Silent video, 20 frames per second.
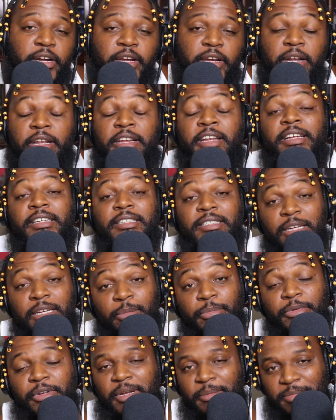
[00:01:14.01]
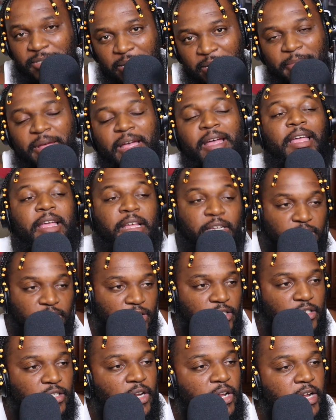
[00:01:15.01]
It does help. You know what I'm talking about?
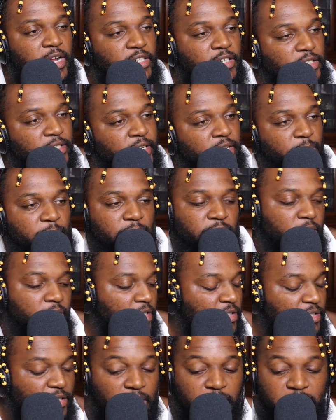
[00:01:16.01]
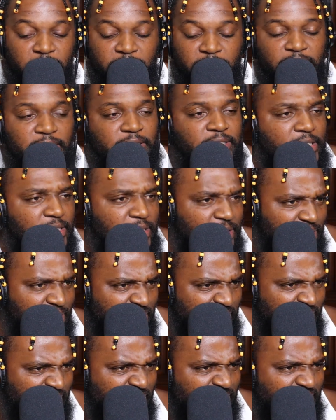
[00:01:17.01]
So look, go ahead and share. But look, let's go ahead and get into
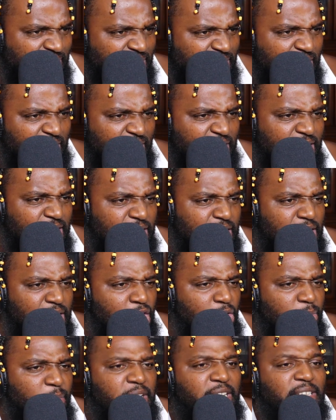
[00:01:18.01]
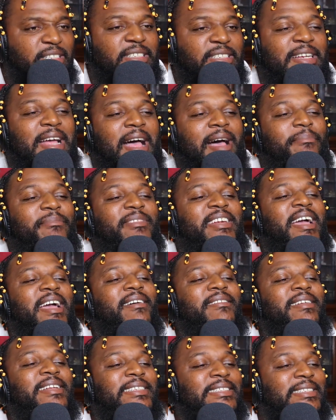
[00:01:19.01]
this. Selena Gomez. Come
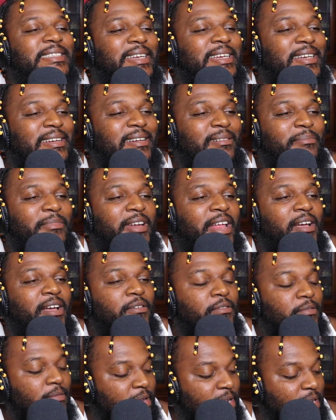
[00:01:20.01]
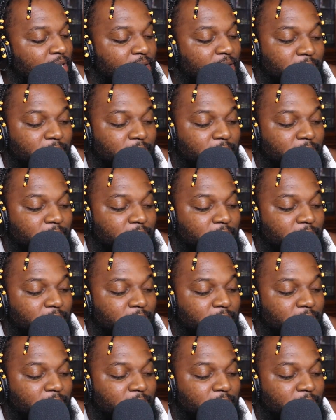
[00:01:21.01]
down, Essie. Come down, way.